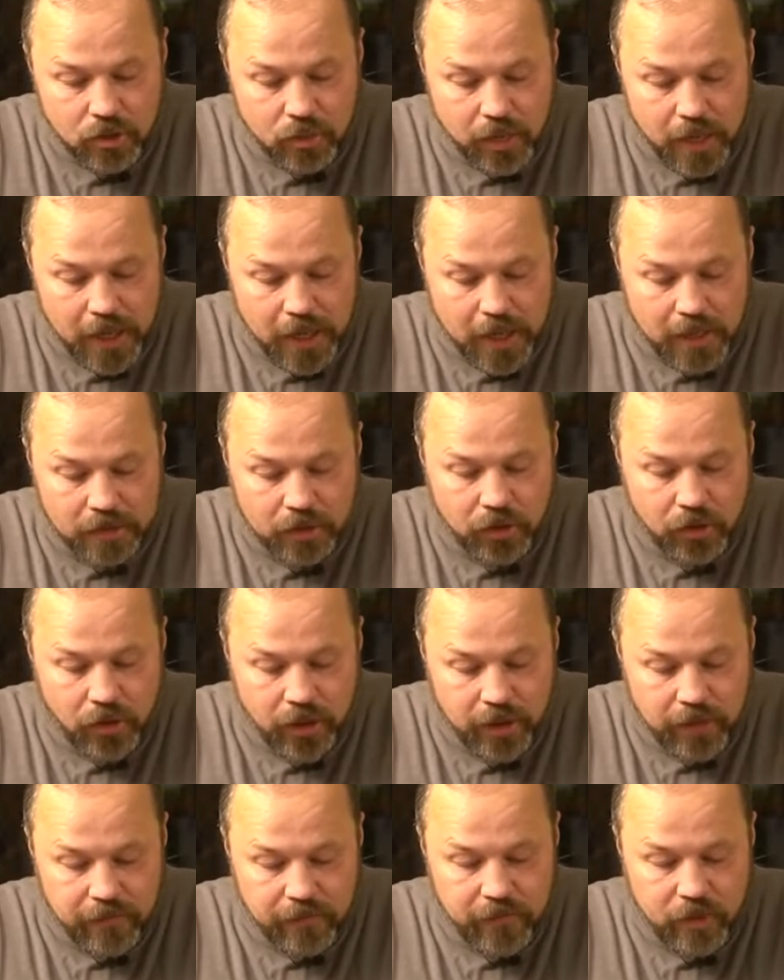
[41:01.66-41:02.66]
to God, you
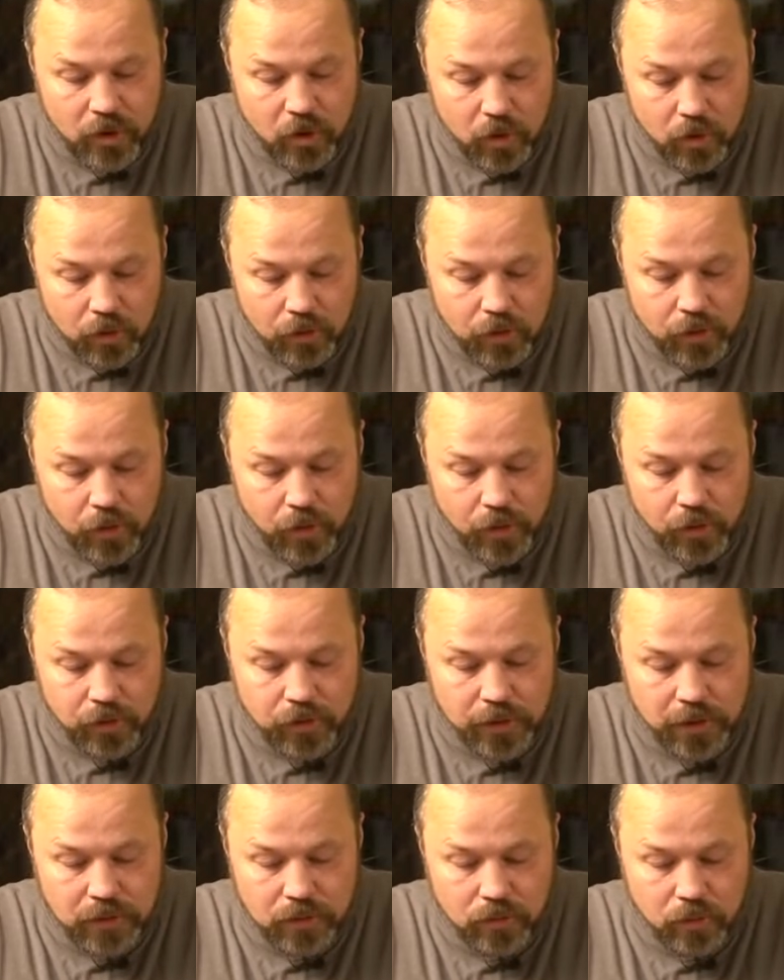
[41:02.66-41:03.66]
have your
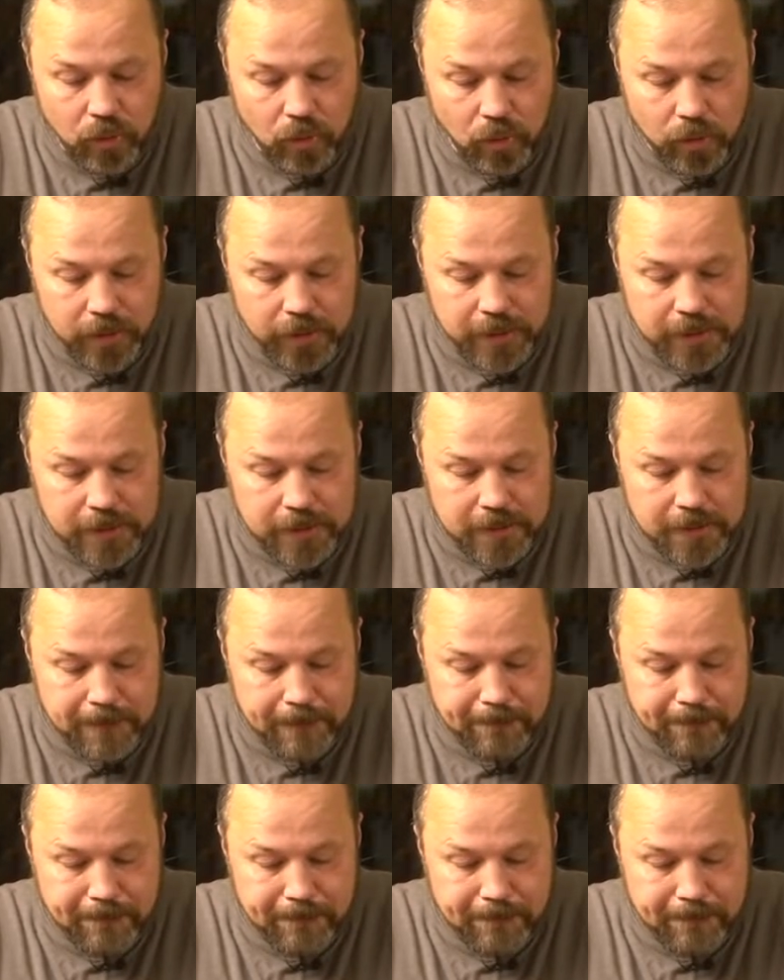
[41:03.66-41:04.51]
fruit unto holiness,